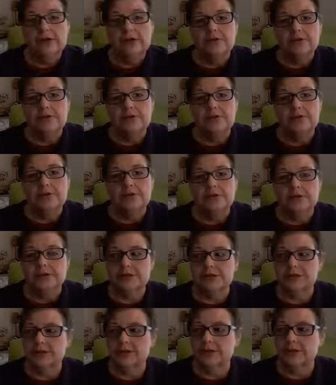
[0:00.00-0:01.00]

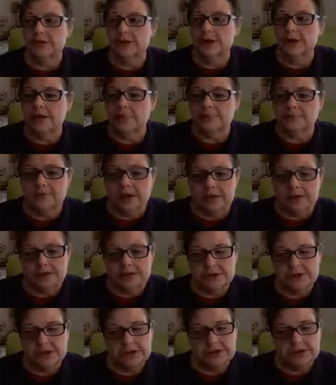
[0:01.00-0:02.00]
those
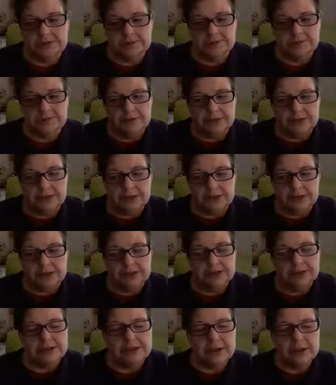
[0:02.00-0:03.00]
emotions and
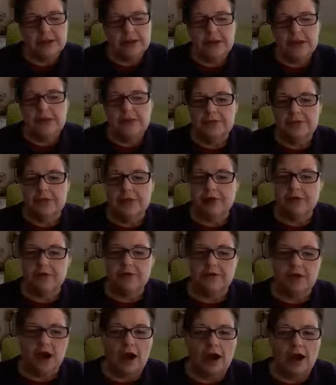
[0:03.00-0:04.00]
feelings that are
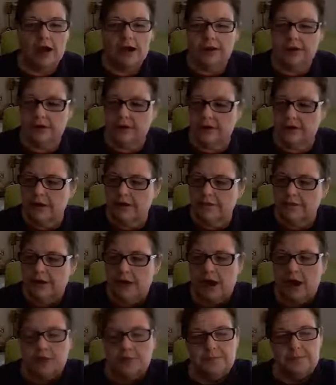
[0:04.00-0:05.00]
not of
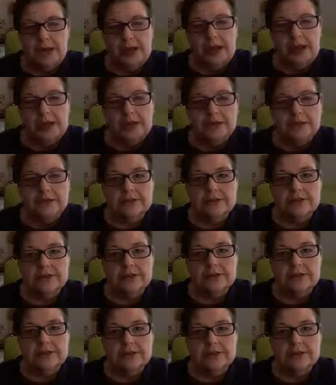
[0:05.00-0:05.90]
God-based.